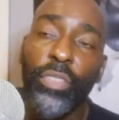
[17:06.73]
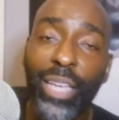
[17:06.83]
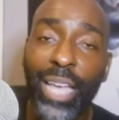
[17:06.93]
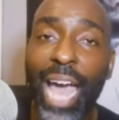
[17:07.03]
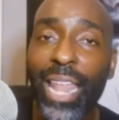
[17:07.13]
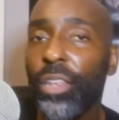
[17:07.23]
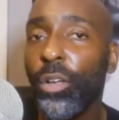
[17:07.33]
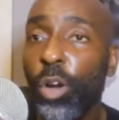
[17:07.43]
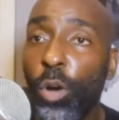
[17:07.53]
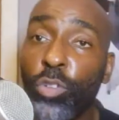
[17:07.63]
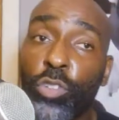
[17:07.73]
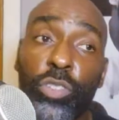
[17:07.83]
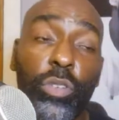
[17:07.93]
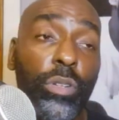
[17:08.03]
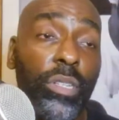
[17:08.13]
The guy that the
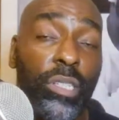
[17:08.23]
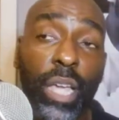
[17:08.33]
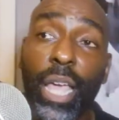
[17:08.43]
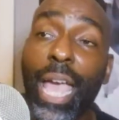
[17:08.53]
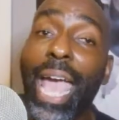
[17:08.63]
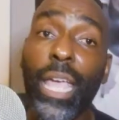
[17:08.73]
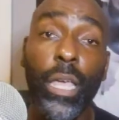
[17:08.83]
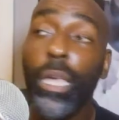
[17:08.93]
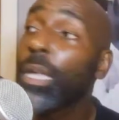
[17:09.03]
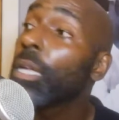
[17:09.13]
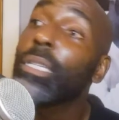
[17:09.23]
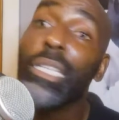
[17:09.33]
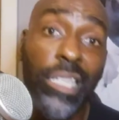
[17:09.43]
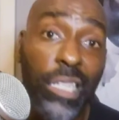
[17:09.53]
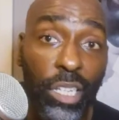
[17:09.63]
coach is going to say, hey,
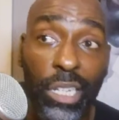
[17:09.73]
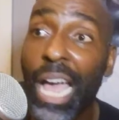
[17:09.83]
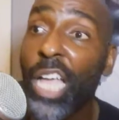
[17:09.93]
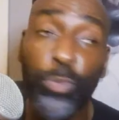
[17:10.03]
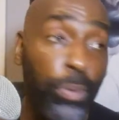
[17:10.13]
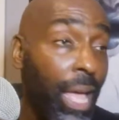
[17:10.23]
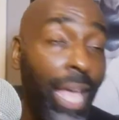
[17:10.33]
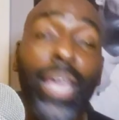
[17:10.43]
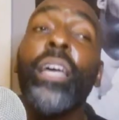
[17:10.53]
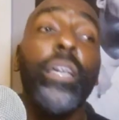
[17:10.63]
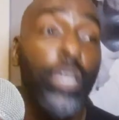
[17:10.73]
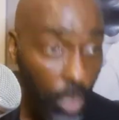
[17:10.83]
this is the last play.